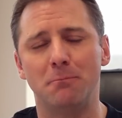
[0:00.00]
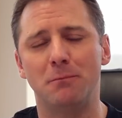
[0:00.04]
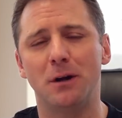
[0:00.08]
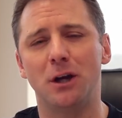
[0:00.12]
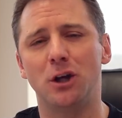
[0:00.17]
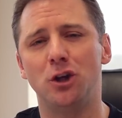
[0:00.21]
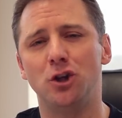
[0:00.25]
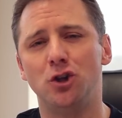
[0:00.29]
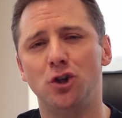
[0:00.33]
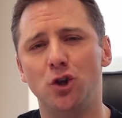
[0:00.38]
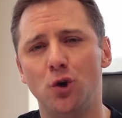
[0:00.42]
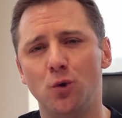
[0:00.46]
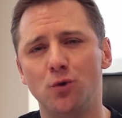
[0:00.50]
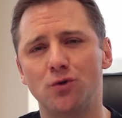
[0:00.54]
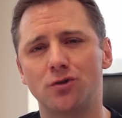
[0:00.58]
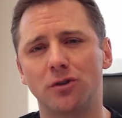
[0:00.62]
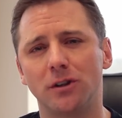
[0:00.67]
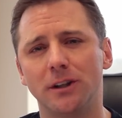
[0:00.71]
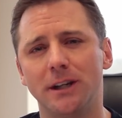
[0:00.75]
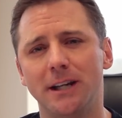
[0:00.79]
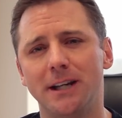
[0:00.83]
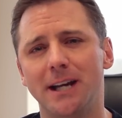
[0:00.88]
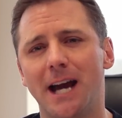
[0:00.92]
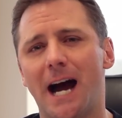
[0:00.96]
But
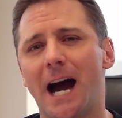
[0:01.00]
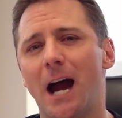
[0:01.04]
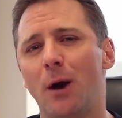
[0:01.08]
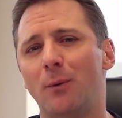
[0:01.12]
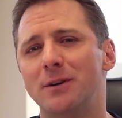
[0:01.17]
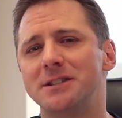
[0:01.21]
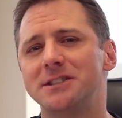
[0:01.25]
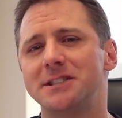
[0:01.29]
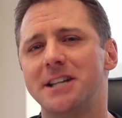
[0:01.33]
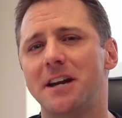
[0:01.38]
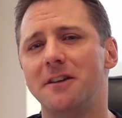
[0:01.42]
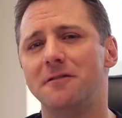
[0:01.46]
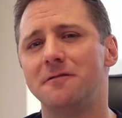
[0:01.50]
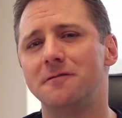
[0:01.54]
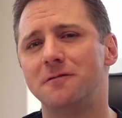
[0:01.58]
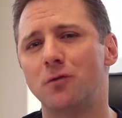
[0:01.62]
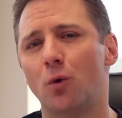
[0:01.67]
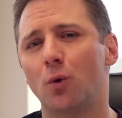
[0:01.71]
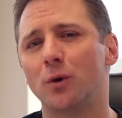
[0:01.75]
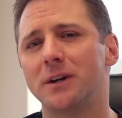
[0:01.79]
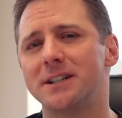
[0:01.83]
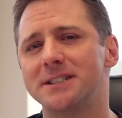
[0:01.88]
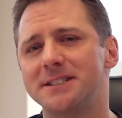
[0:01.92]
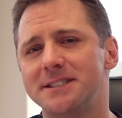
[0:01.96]
usually, I would say
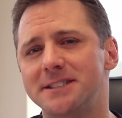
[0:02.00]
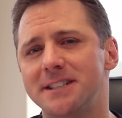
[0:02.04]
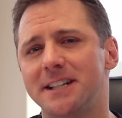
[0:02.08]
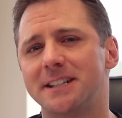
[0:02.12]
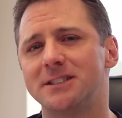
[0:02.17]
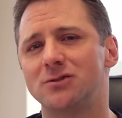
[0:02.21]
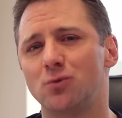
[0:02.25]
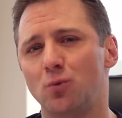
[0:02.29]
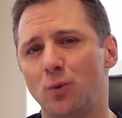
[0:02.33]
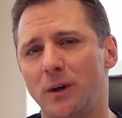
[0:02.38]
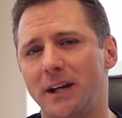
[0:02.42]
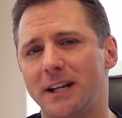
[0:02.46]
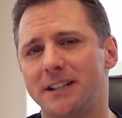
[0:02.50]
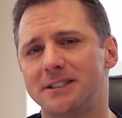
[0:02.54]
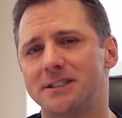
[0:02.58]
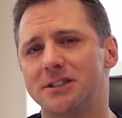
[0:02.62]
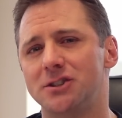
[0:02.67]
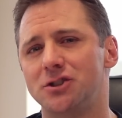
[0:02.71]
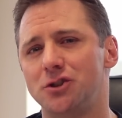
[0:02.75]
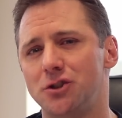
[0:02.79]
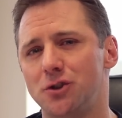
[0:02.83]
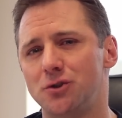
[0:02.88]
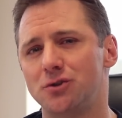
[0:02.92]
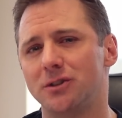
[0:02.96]
4 to 6 weeks
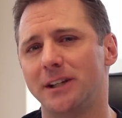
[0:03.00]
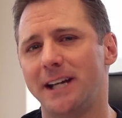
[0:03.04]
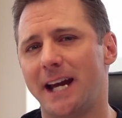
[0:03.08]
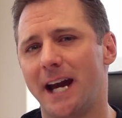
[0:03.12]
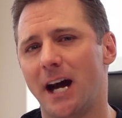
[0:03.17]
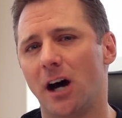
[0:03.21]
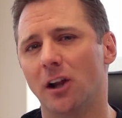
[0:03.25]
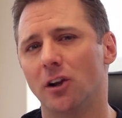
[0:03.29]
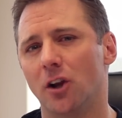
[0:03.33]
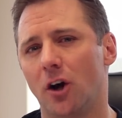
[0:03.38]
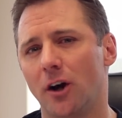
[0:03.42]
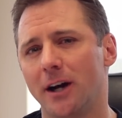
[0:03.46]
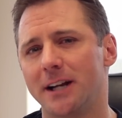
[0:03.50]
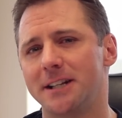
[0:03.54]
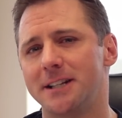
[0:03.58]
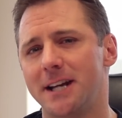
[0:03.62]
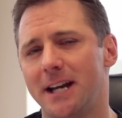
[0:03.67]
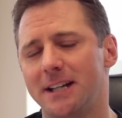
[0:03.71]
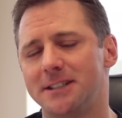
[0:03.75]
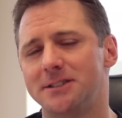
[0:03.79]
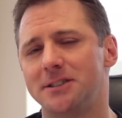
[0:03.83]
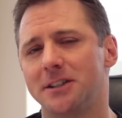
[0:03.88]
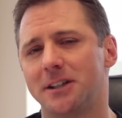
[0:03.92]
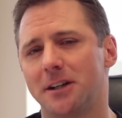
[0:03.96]
is usually how long it
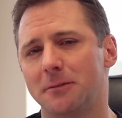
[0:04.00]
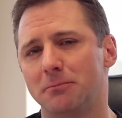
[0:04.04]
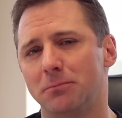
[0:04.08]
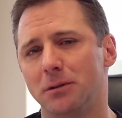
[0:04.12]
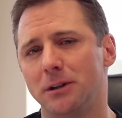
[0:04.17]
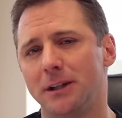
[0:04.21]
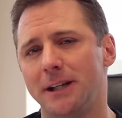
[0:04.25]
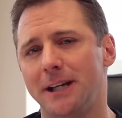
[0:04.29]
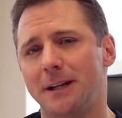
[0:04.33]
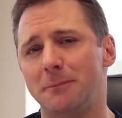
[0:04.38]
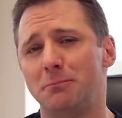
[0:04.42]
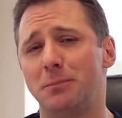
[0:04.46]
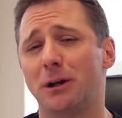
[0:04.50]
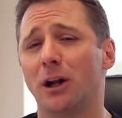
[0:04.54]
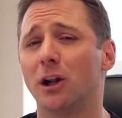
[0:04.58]
takes to complete.